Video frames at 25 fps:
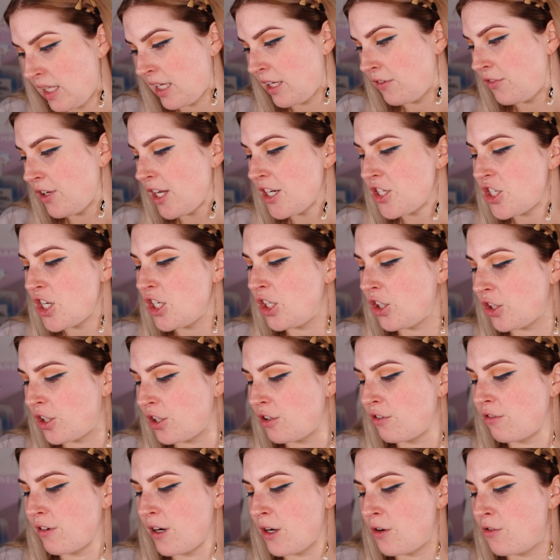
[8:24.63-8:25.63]
Like if you actually look
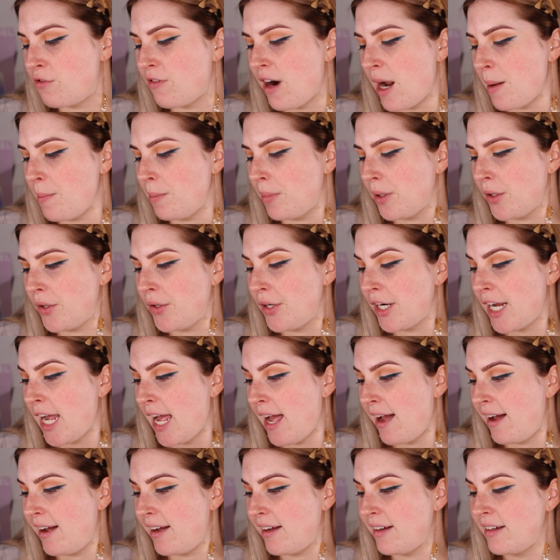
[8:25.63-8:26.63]
at a real rainbow,
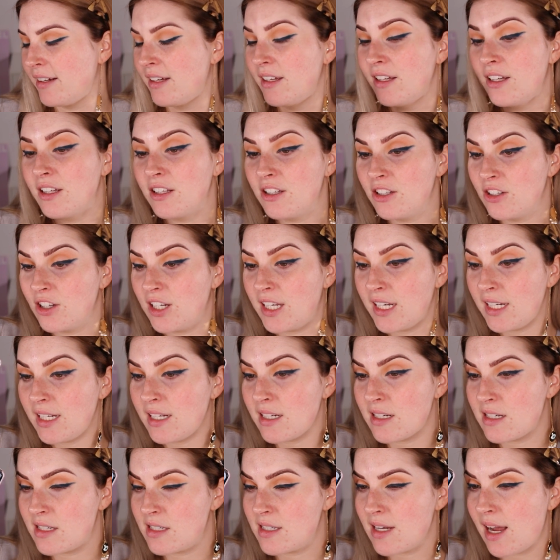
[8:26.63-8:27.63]
okay, you're
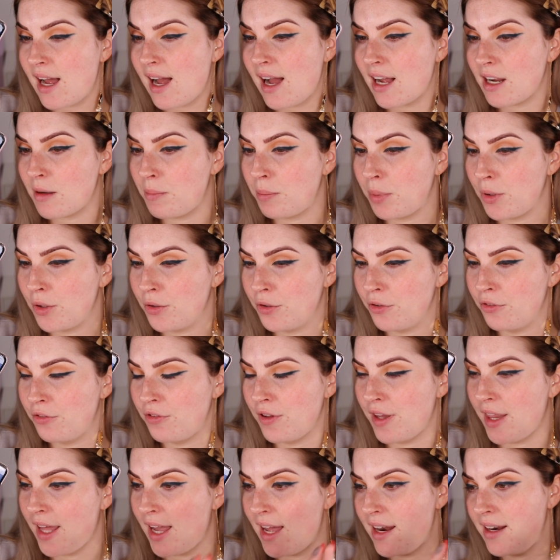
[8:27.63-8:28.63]
getting a dark blue
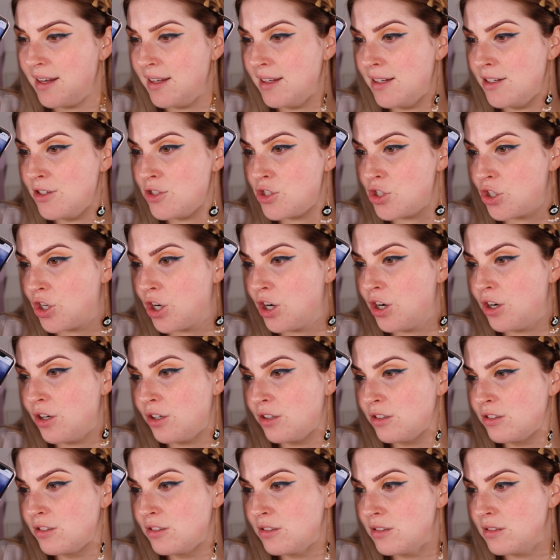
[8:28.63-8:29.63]
for that
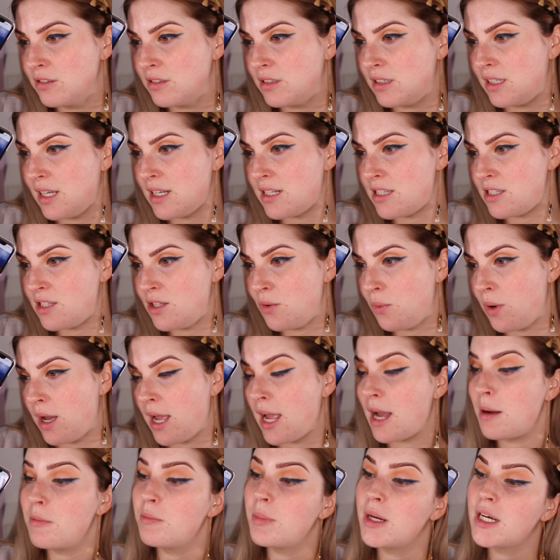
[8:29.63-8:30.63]
indigo. That's the
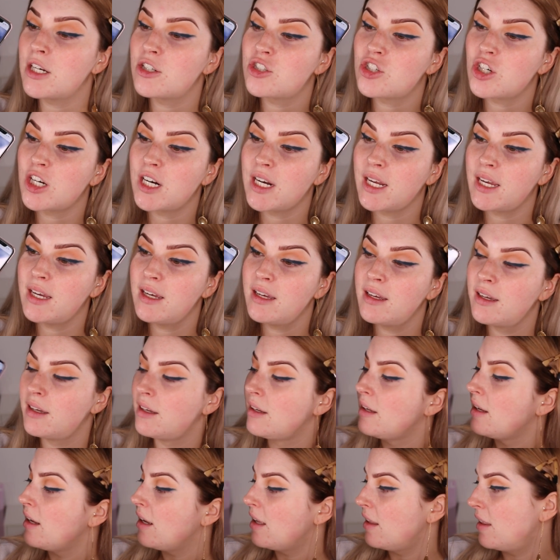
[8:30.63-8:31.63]
way I'm picturing it.
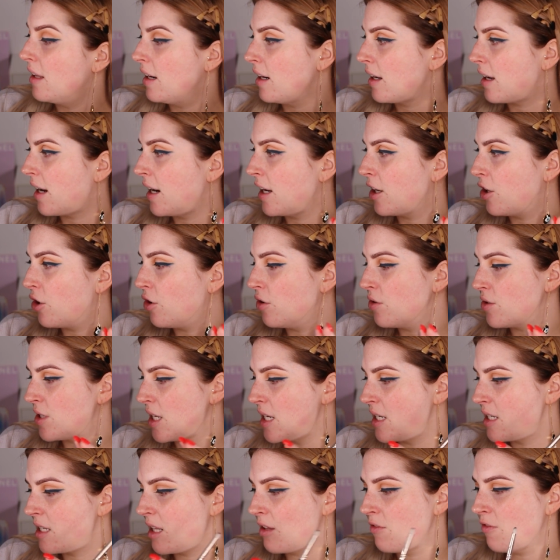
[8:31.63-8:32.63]
And then it kind of goes
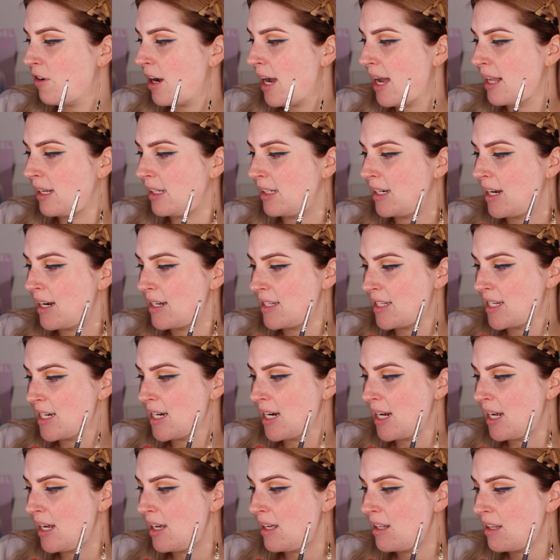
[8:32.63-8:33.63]
into the violet
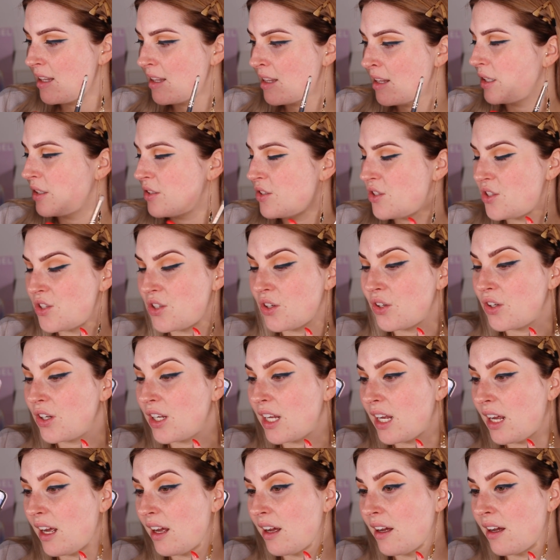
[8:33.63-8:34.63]
underneath. So
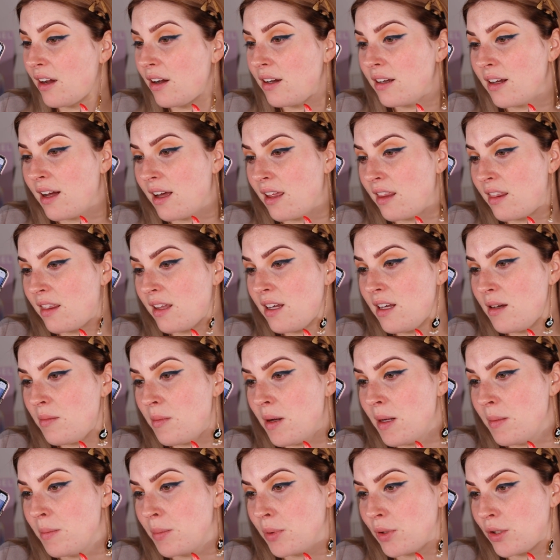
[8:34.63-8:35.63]
yeah, I think
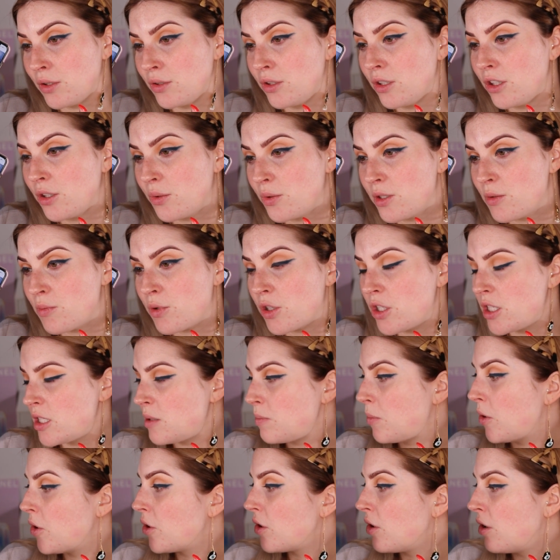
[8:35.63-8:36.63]
my blue look was pretty
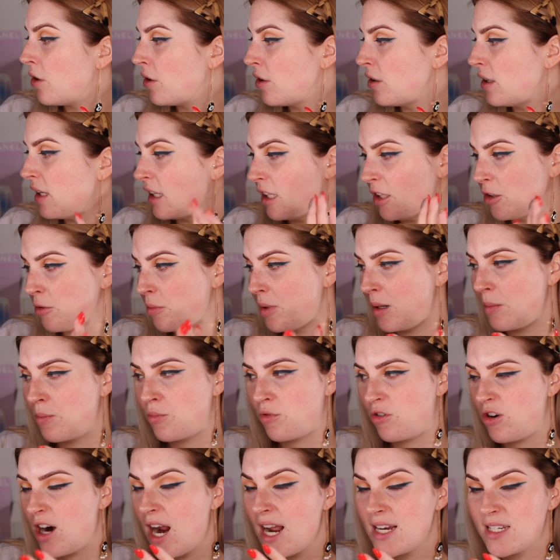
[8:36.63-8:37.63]
spot on, a little
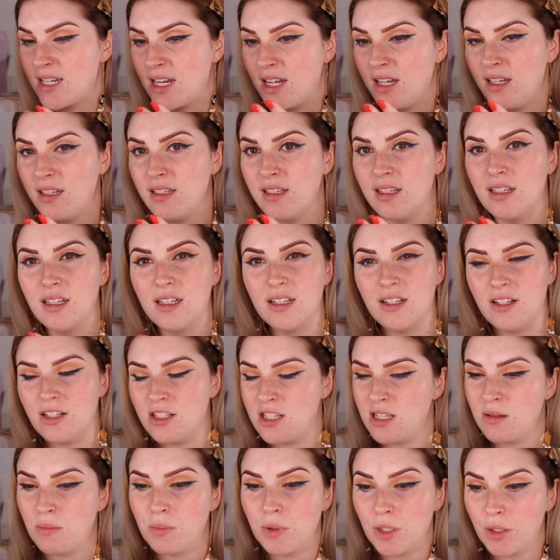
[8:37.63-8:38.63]
bit brighter,
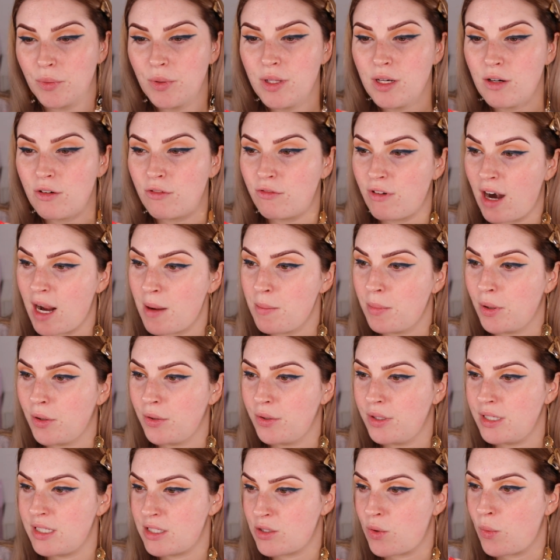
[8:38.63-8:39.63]
because the blue in a
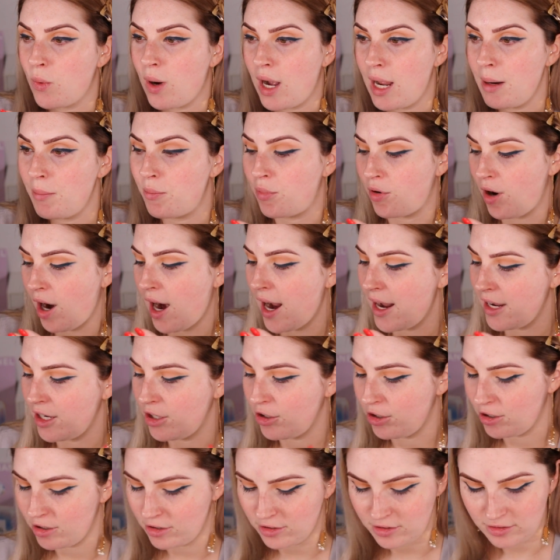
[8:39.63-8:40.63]
rainbow is quite bright,
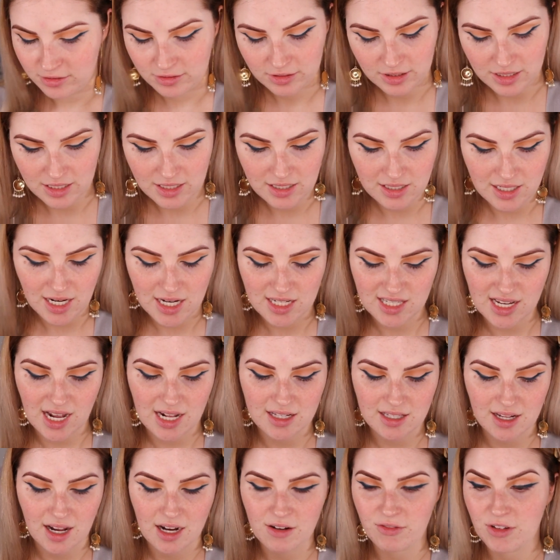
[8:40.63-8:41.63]
you know? It stands
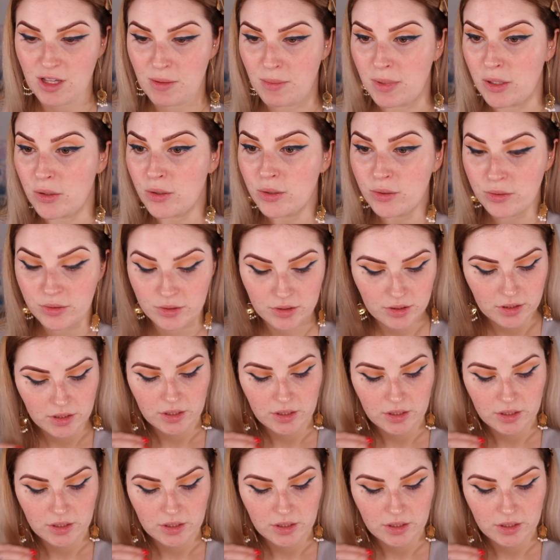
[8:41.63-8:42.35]
out, it's kind of in the middle.